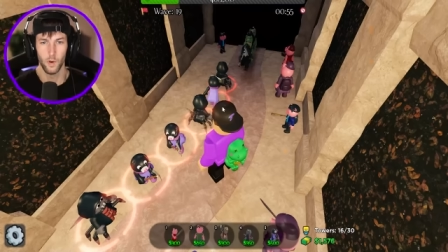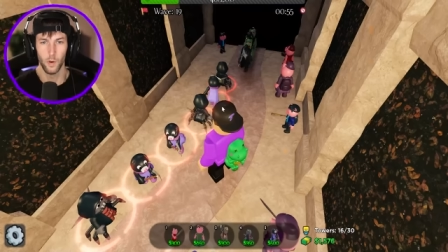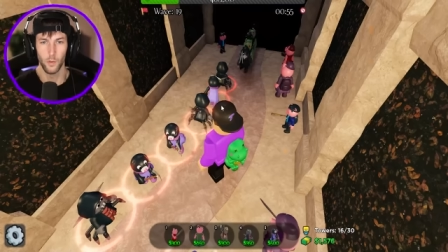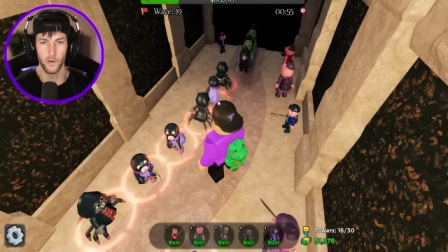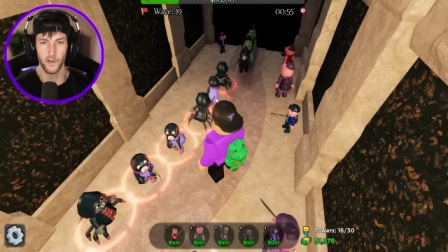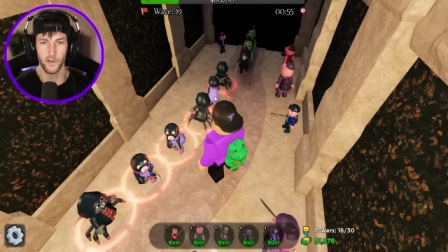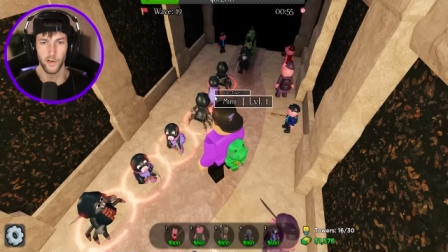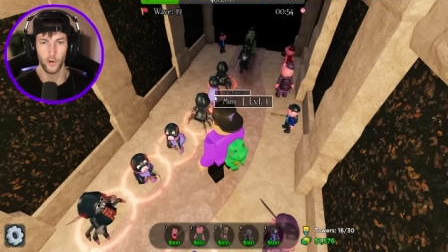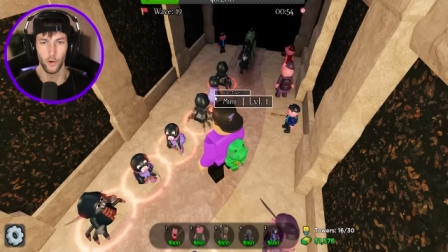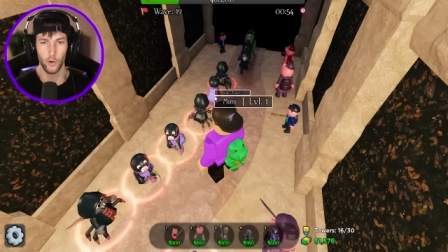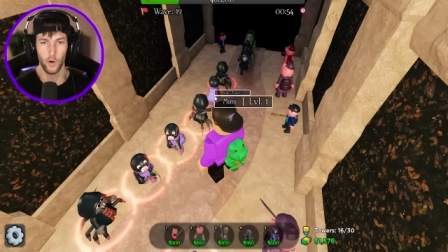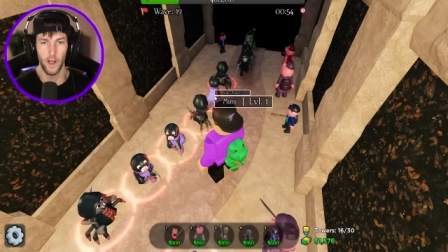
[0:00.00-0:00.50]
But
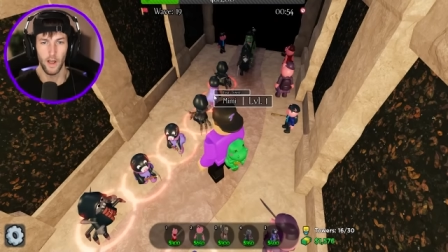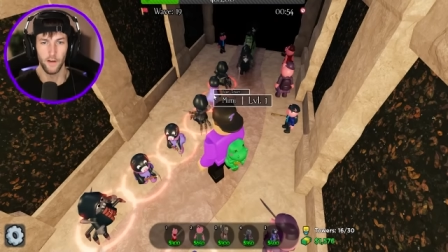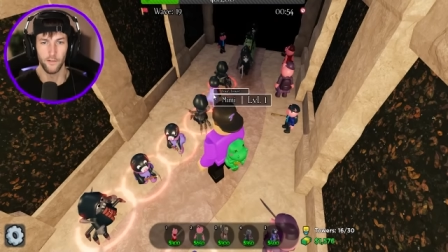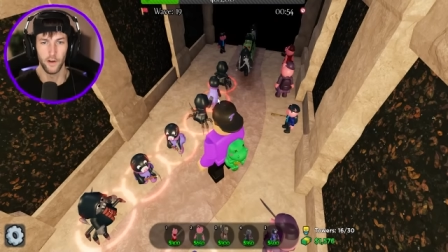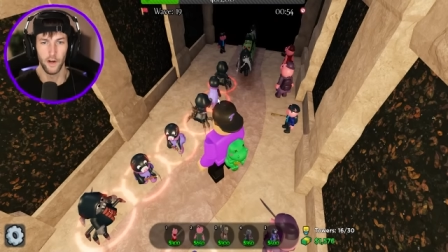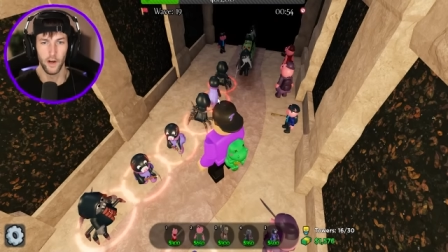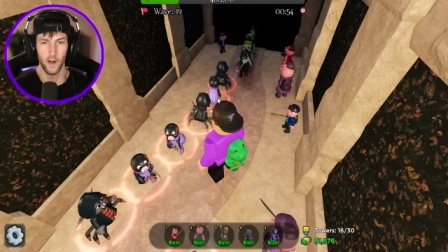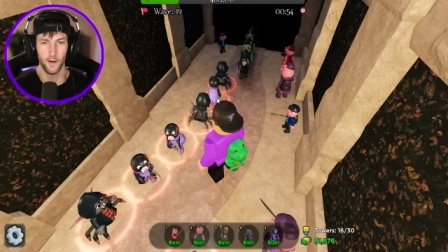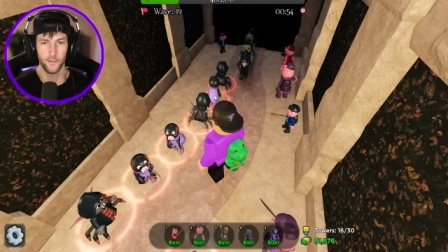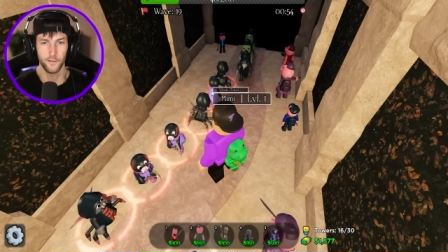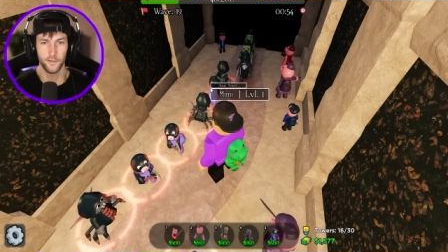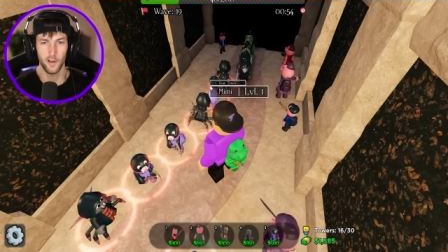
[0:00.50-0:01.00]
we do have
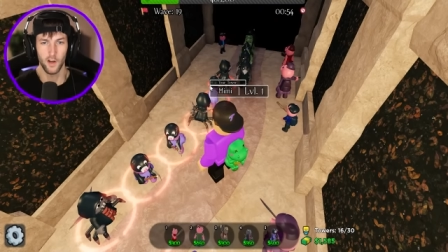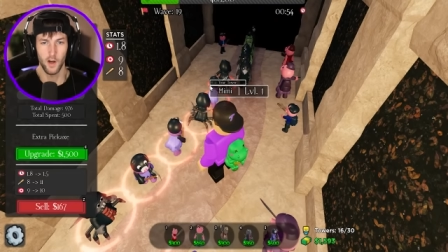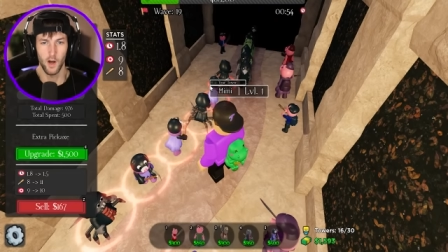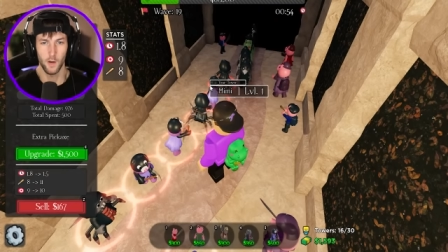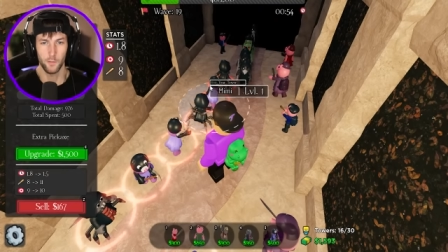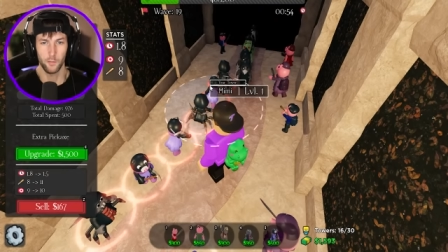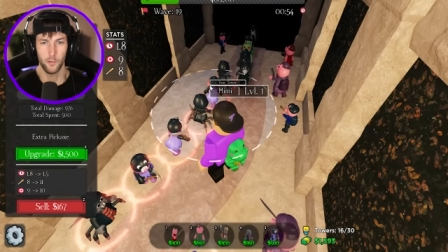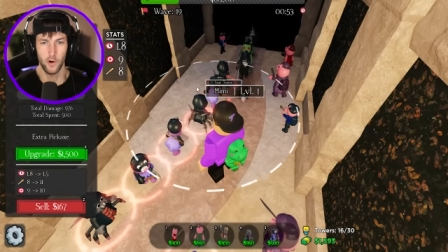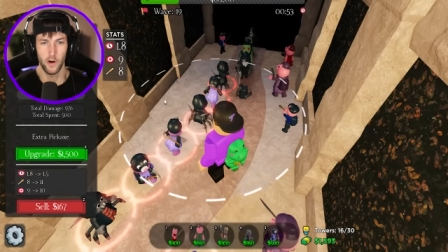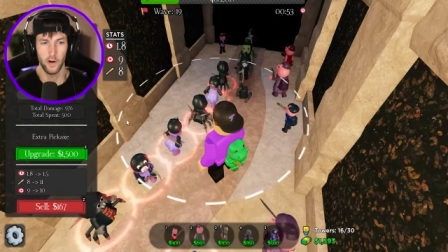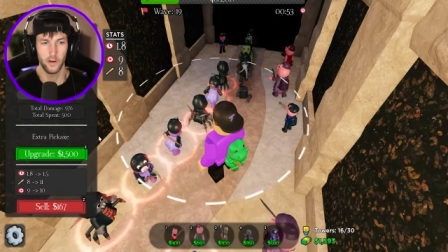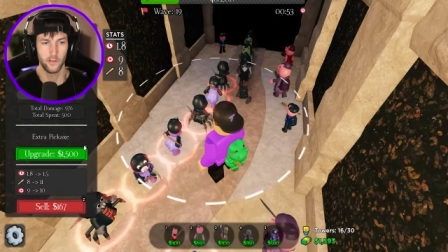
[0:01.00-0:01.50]
enough to
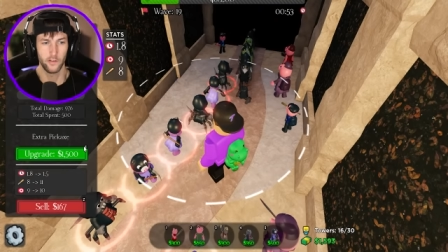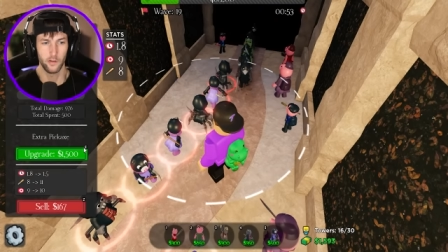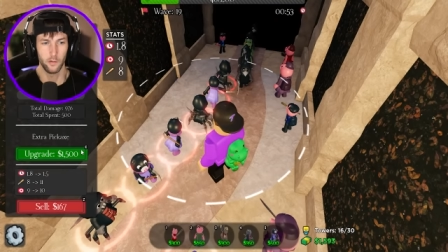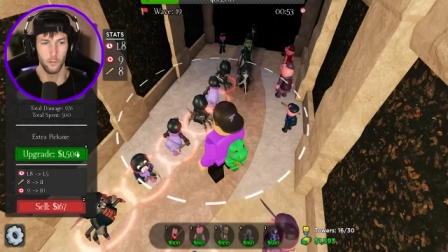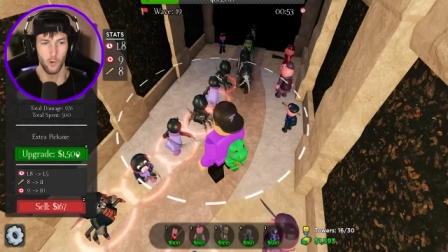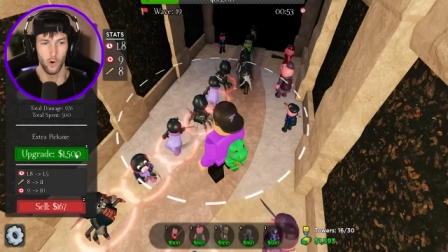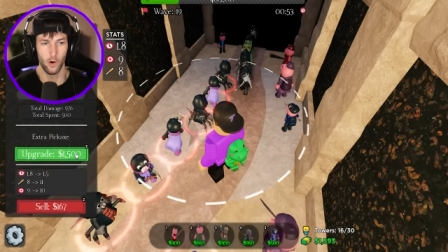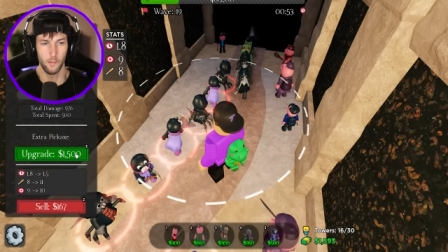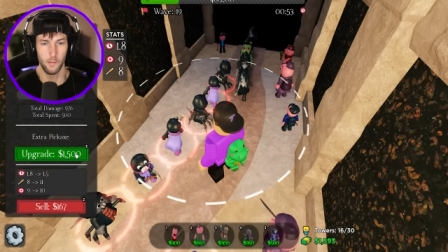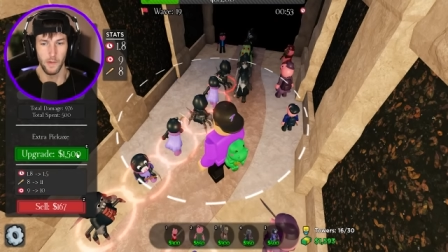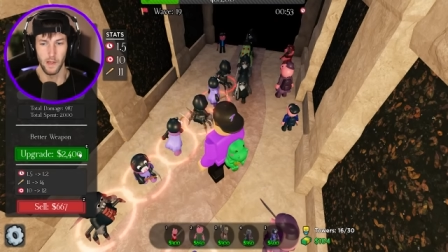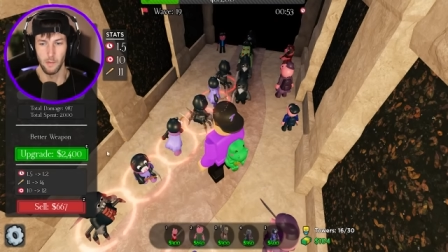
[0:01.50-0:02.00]
upgrade some
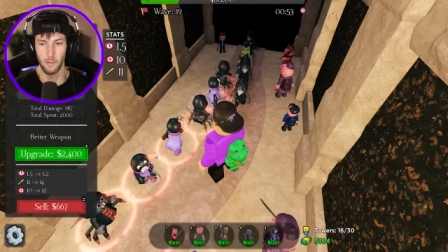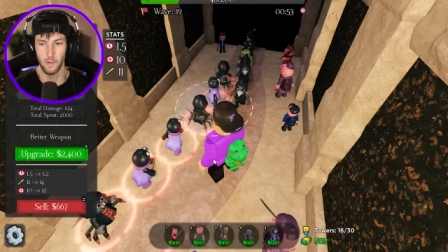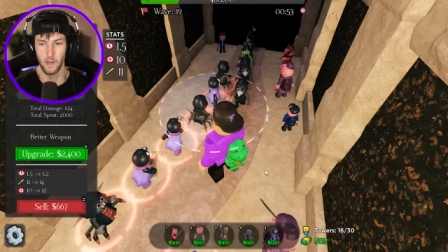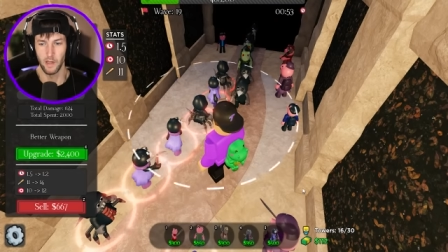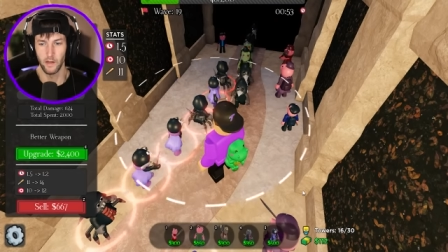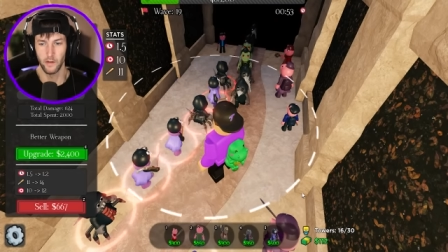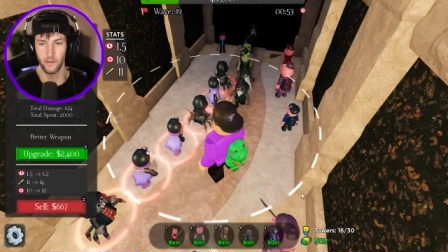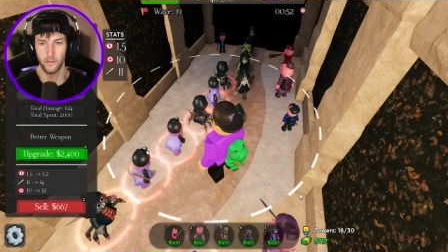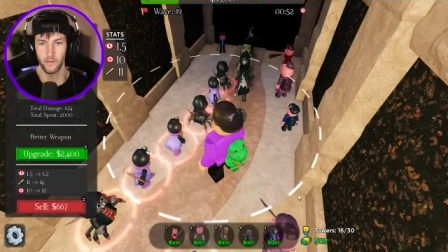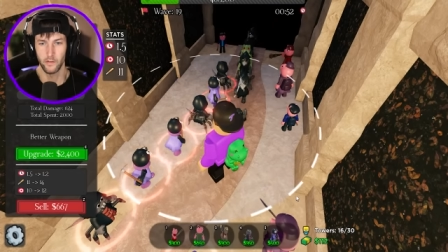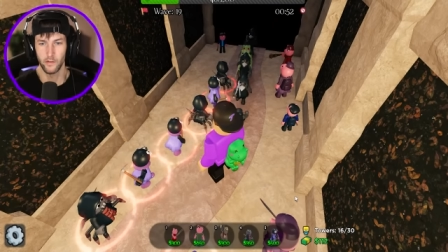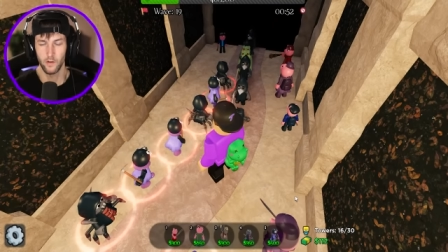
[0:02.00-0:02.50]
more
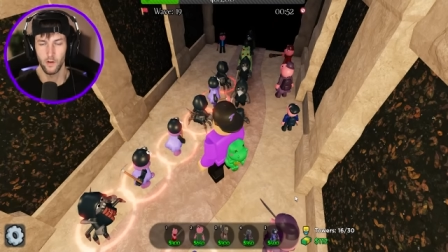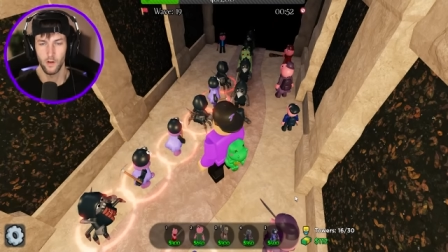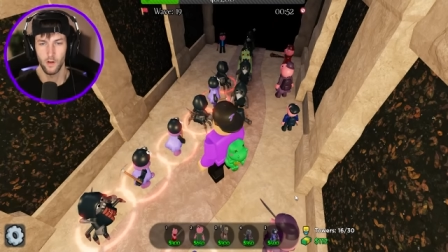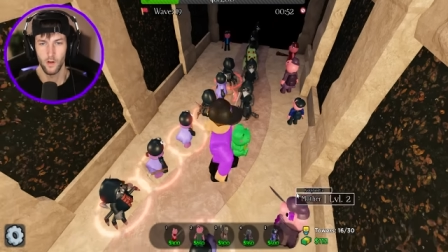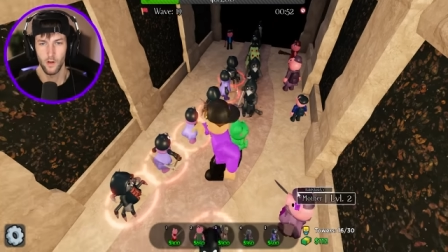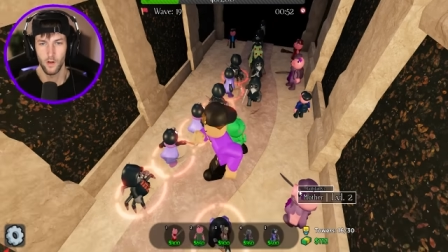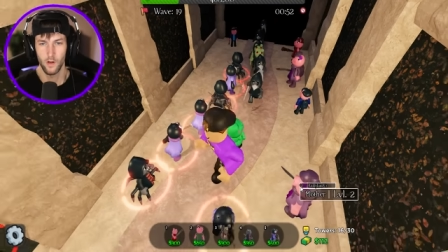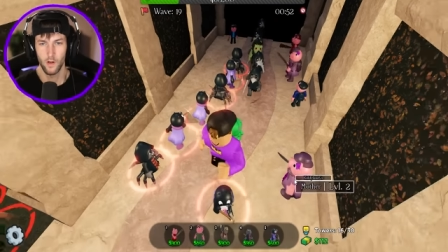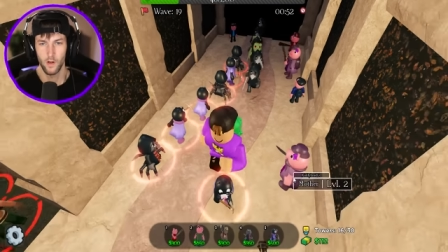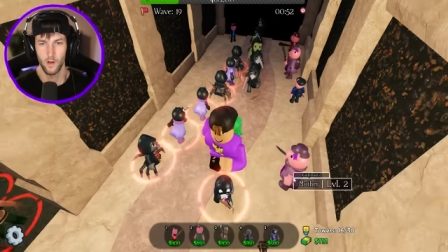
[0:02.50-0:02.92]
Mimis.